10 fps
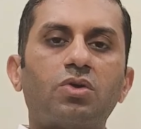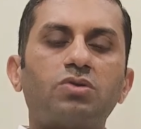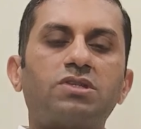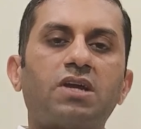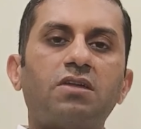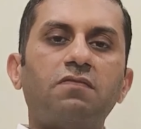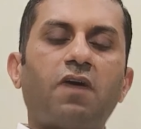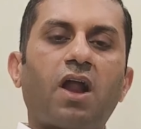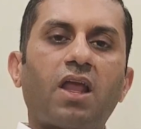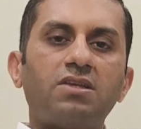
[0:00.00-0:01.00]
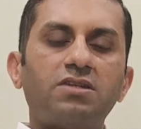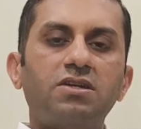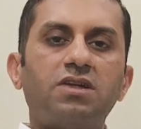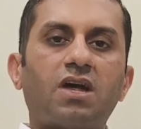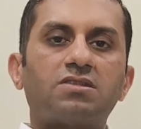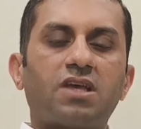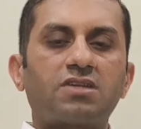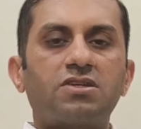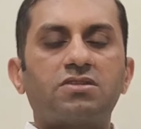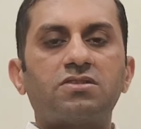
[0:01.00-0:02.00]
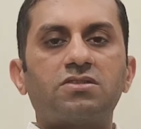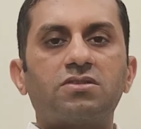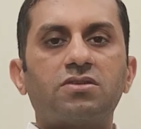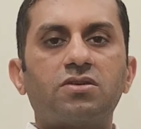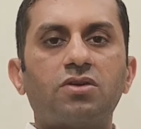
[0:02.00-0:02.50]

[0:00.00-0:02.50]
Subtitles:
to settle financial transactions